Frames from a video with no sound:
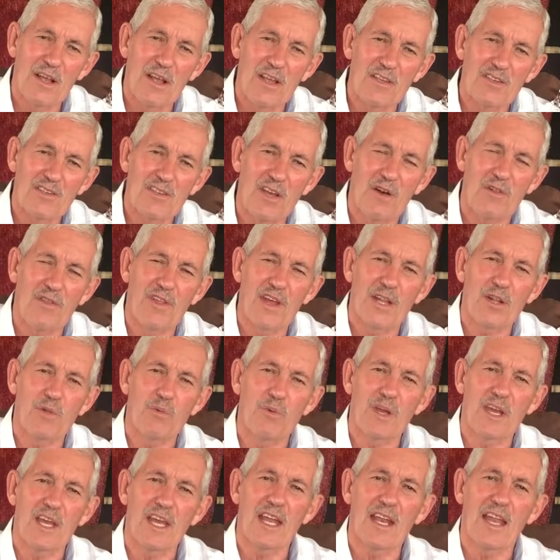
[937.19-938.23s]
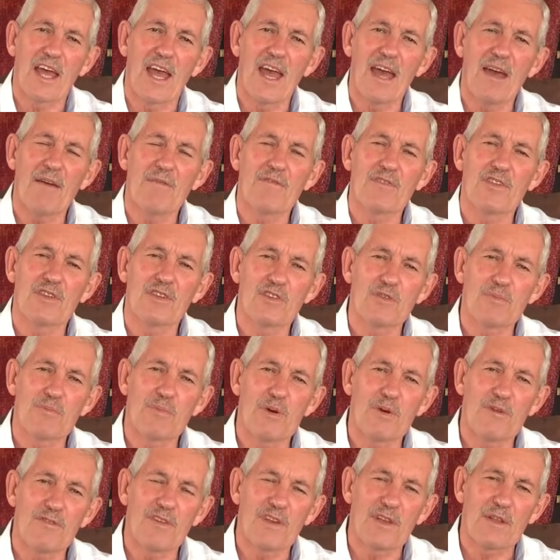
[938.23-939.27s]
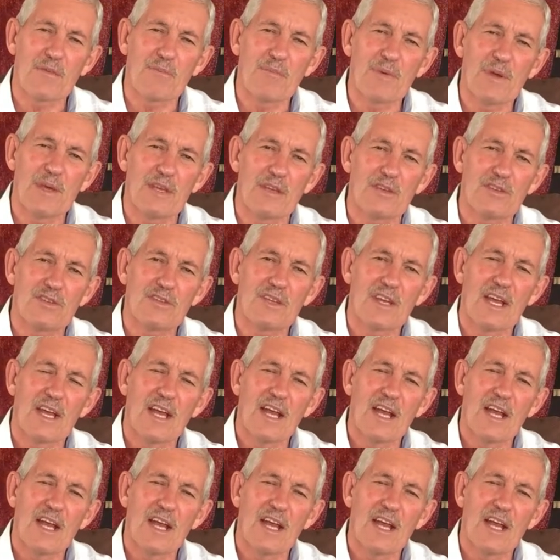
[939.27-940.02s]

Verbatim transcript: so that we can have this perfect peace,